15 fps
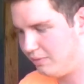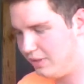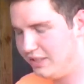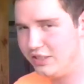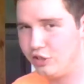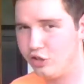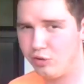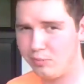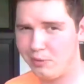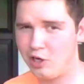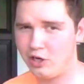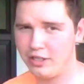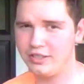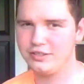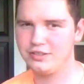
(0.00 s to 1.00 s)
these
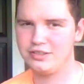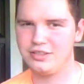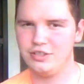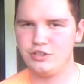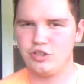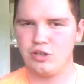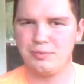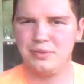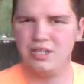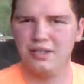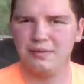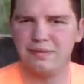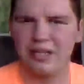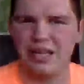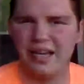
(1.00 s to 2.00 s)
enharmonics, C sharp and D
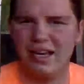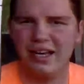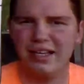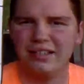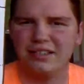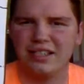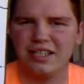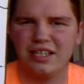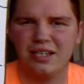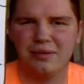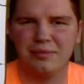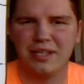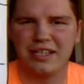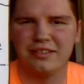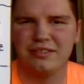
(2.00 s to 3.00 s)
flat,
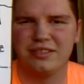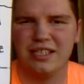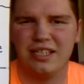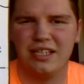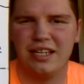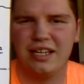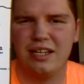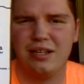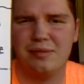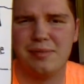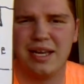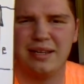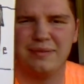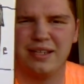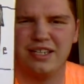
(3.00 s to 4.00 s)
like I was saying,
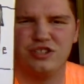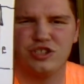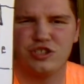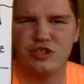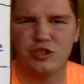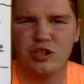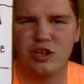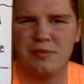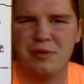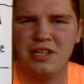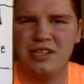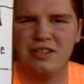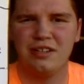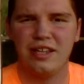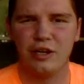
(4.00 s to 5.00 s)
A flat and G sharp,
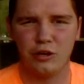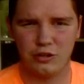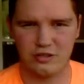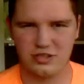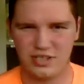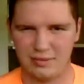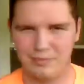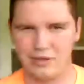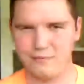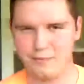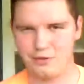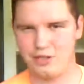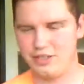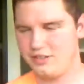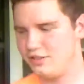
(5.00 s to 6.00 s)
they are the same note
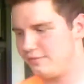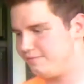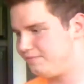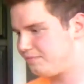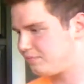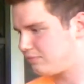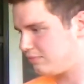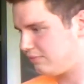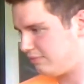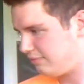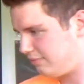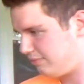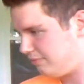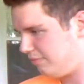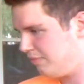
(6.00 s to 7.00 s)
for us.
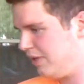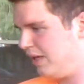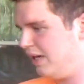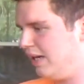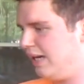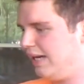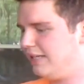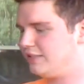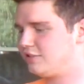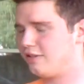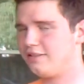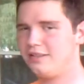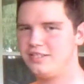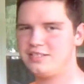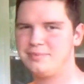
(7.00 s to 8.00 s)
And so I
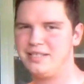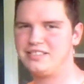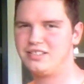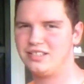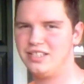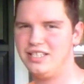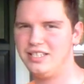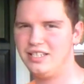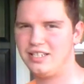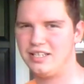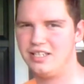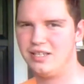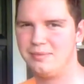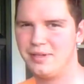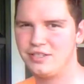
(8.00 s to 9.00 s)
think that's basically it.
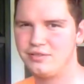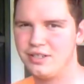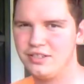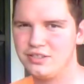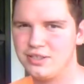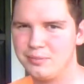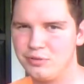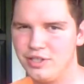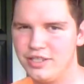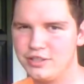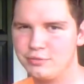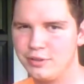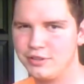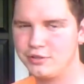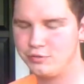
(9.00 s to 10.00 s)
I tried to
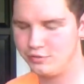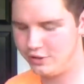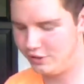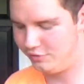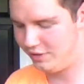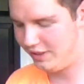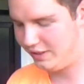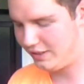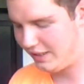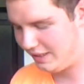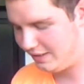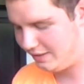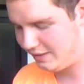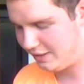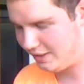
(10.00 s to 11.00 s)
summarize Western tuning
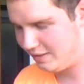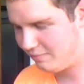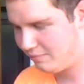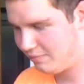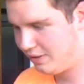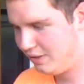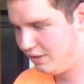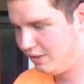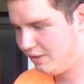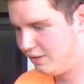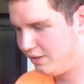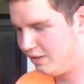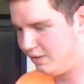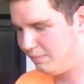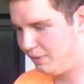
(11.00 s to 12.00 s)
and
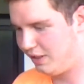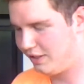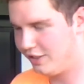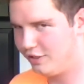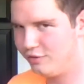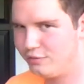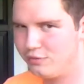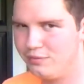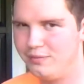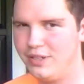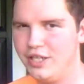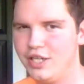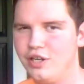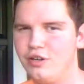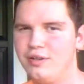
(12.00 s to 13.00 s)
the piano in one
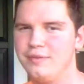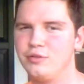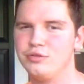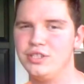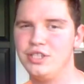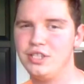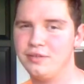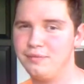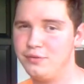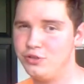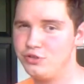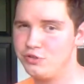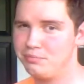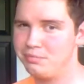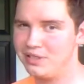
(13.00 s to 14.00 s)
video. If there's any
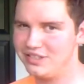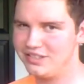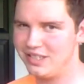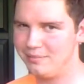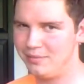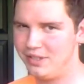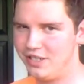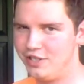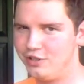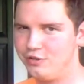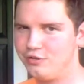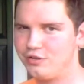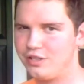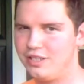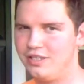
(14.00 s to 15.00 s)
confusion, please let me
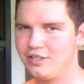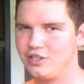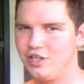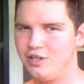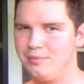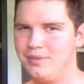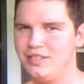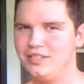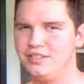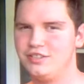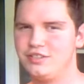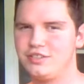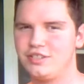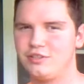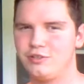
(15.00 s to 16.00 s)
know in the
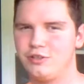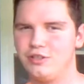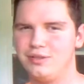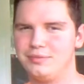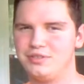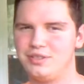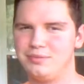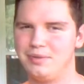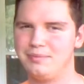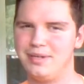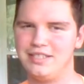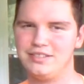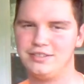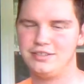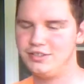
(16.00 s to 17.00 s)
comments or send me a
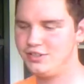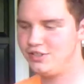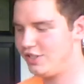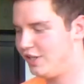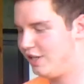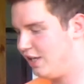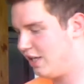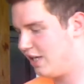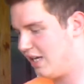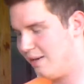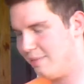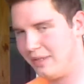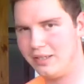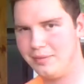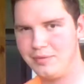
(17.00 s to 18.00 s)
message.
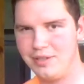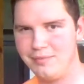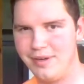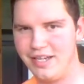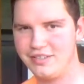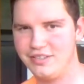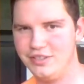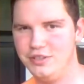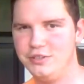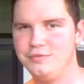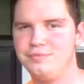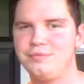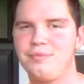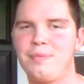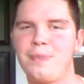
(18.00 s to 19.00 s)
I'd love to get back to you.
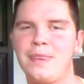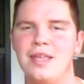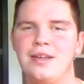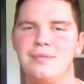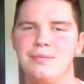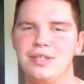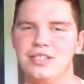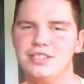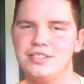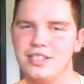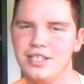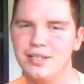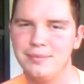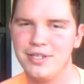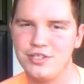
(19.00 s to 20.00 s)
Please
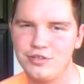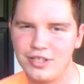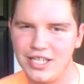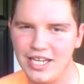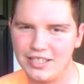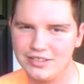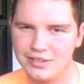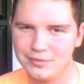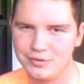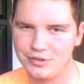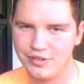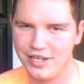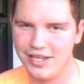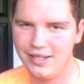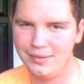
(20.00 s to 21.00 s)
make sure to like and
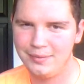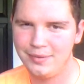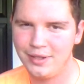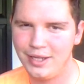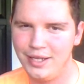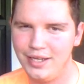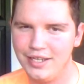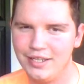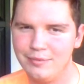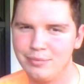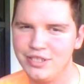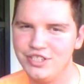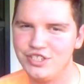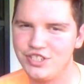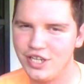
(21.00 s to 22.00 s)
subscribe, and
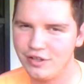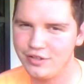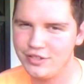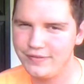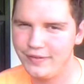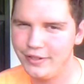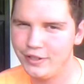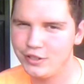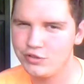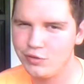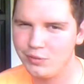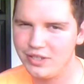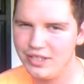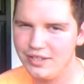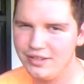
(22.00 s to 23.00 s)
please share these videos.
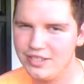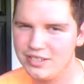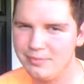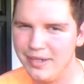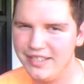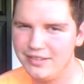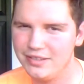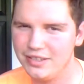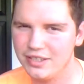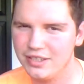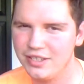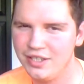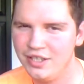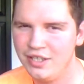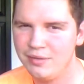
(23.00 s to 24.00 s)
We want to get this
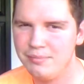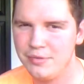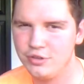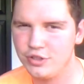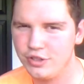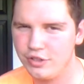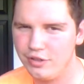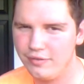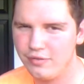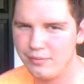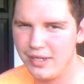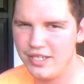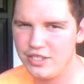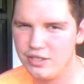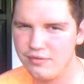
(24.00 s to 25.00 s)
basic music theory
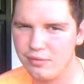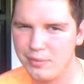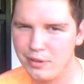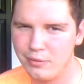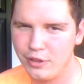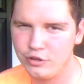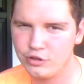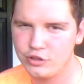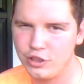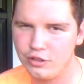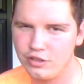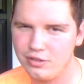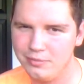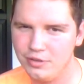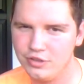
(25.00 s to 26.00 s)
information from our Roger
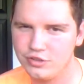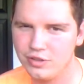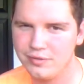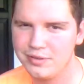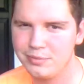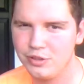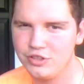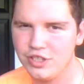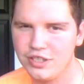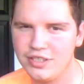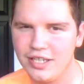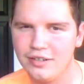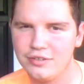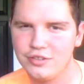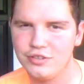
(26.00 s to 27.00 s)
Scholar Community Service
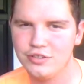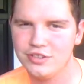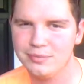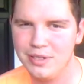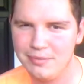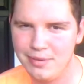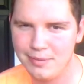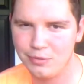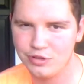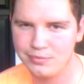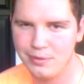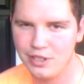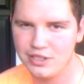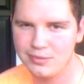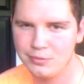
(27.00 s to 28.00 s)
Project out to as many people as
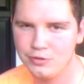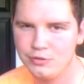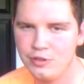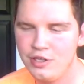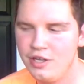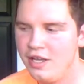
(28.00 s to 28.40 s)
possible.